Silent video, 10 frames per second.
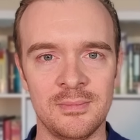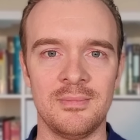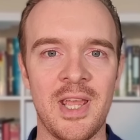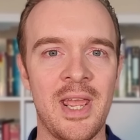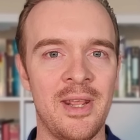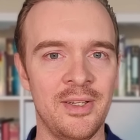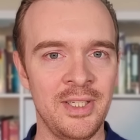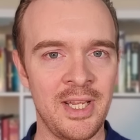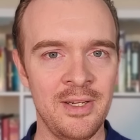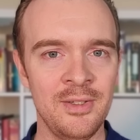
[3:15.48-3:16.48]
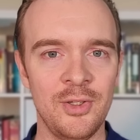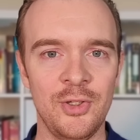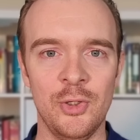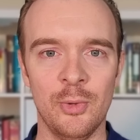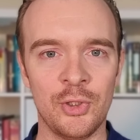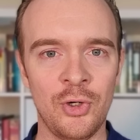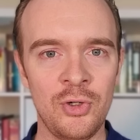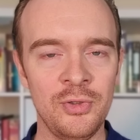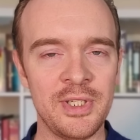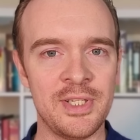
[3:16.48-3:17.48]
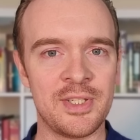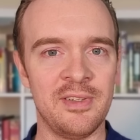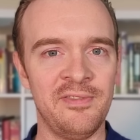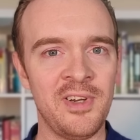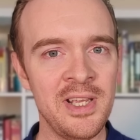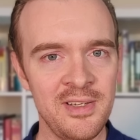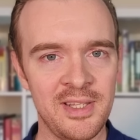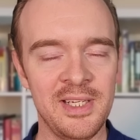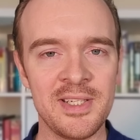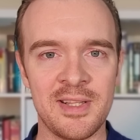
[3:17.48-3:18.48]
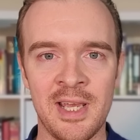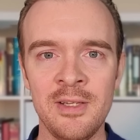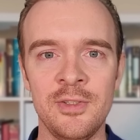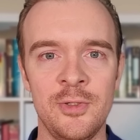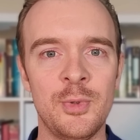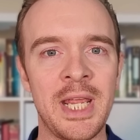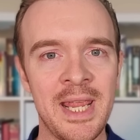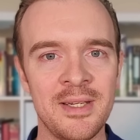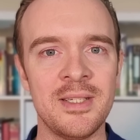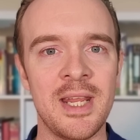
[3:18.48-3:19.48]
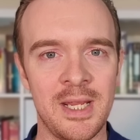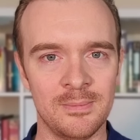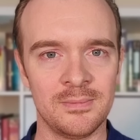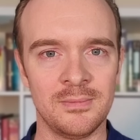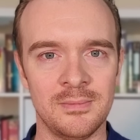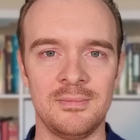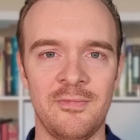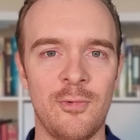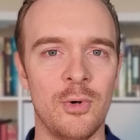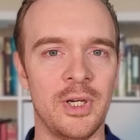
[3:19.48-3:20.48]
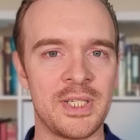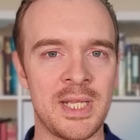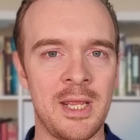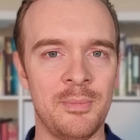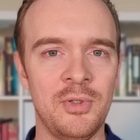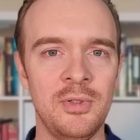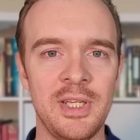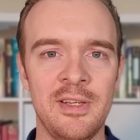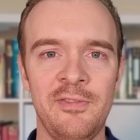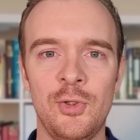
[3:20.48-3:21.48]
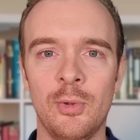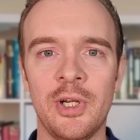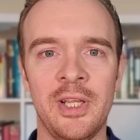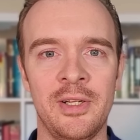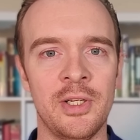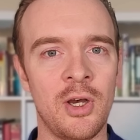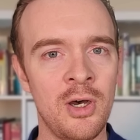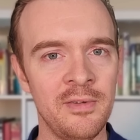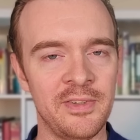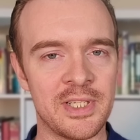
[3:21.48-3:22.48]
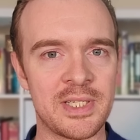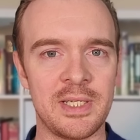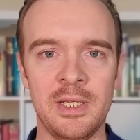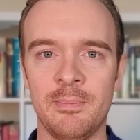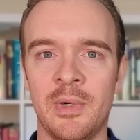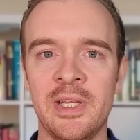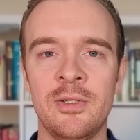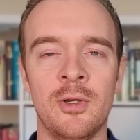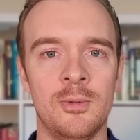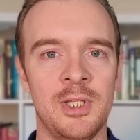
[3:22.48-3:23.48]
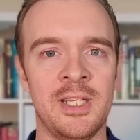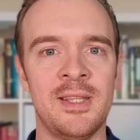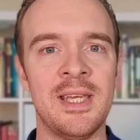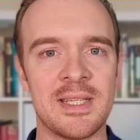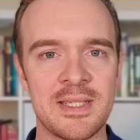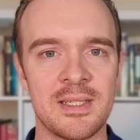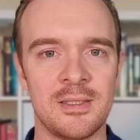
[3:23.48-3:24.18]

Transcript: And again, your goal is to find things that you can't name. For example, if you're in an office, it might go like this.